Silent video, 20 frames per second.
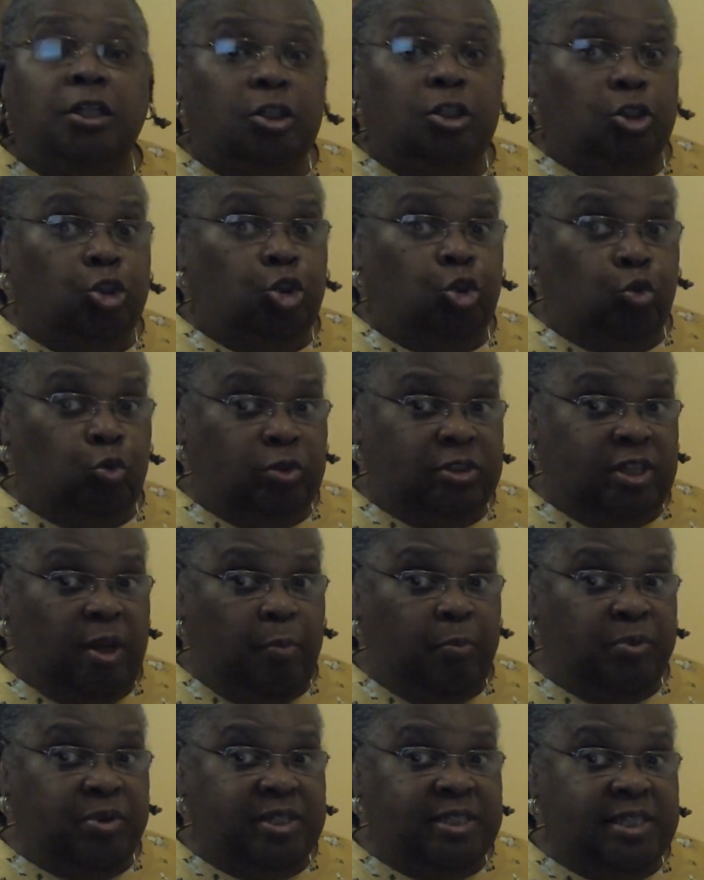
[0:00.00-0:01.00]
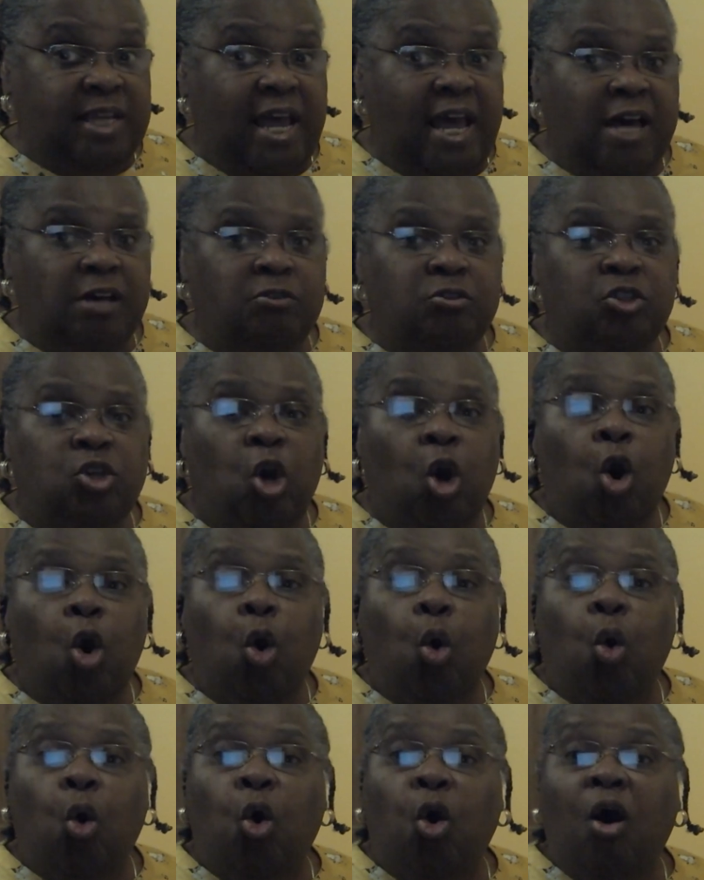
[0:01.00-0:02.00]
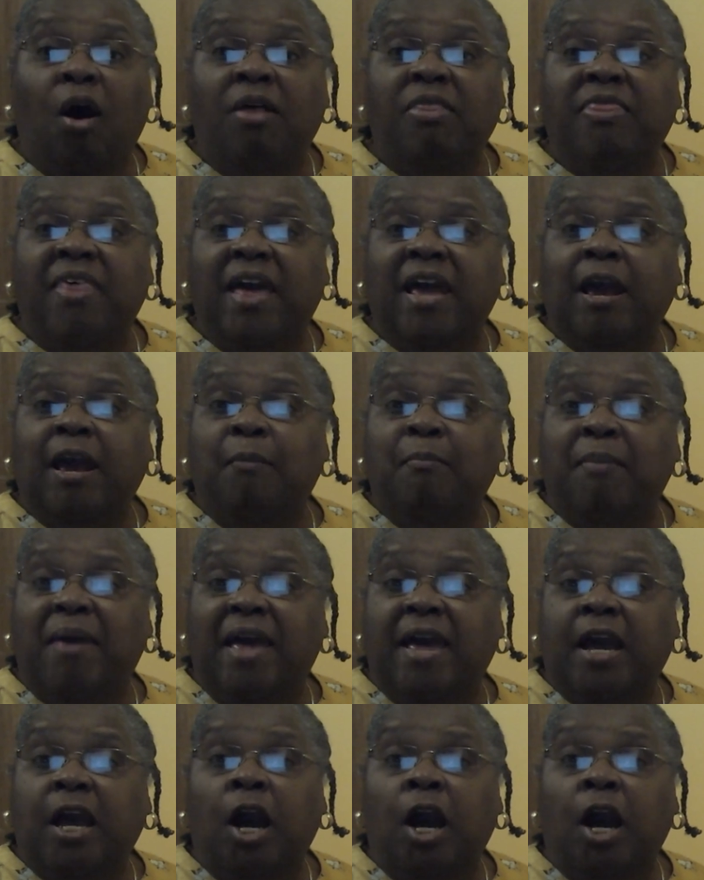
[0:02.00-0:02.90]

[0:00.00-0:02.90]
two separate sounds or they can make